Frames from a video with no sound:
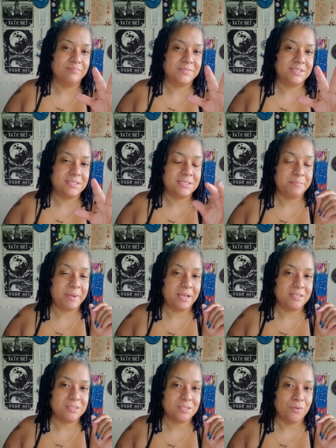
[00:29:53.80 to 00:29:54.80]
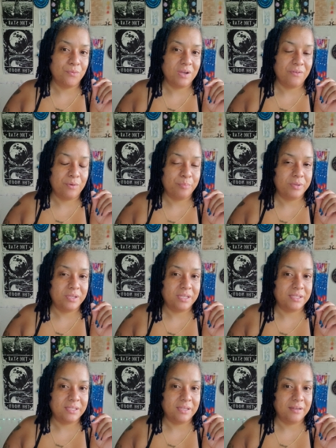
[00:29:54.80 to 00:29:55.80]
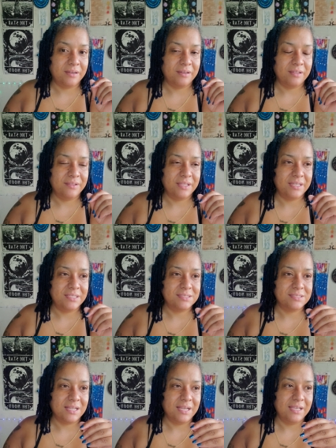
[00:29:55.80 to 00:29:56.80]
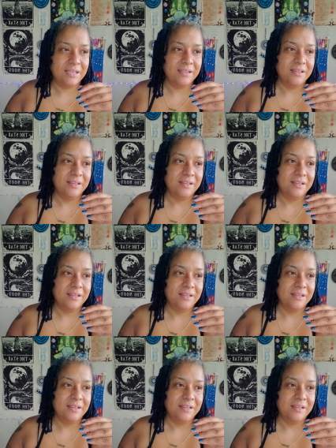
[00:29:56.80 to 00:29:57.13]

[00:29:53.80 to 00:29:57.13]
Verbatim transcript: sends it back to whoever put it there then it's like